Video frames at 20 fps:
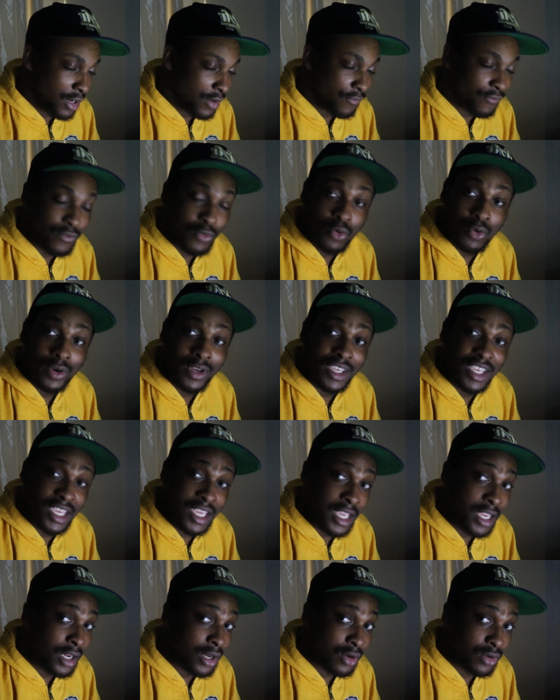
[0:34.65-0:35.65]
for
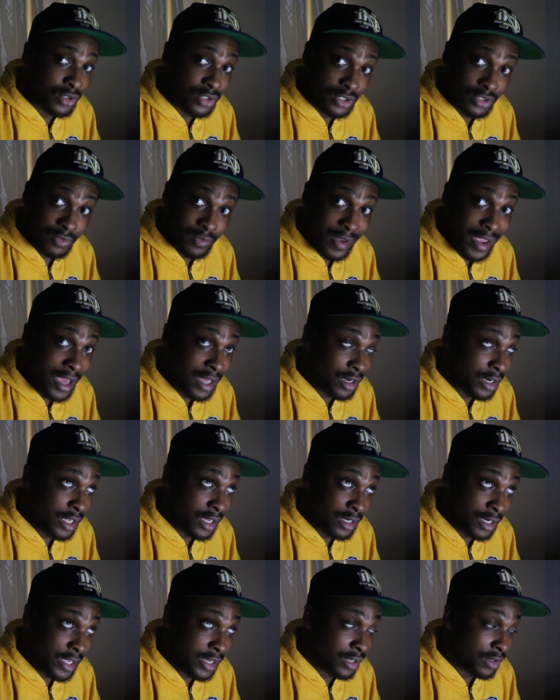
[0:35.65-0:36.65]
years to
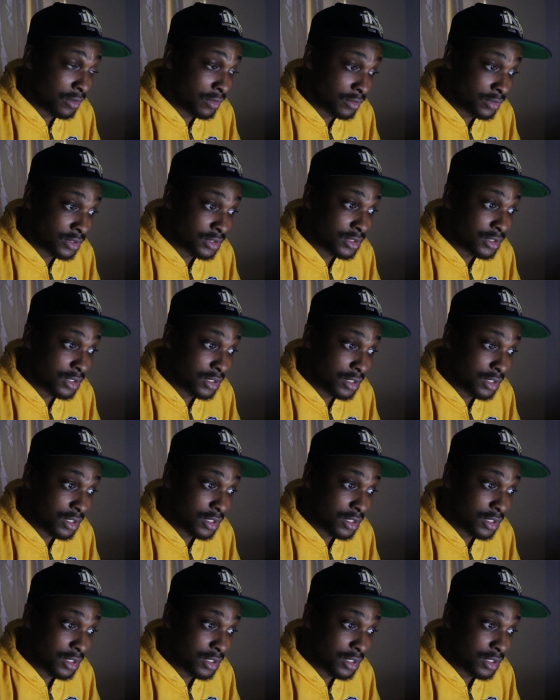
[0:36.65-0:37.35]
LA Lakers.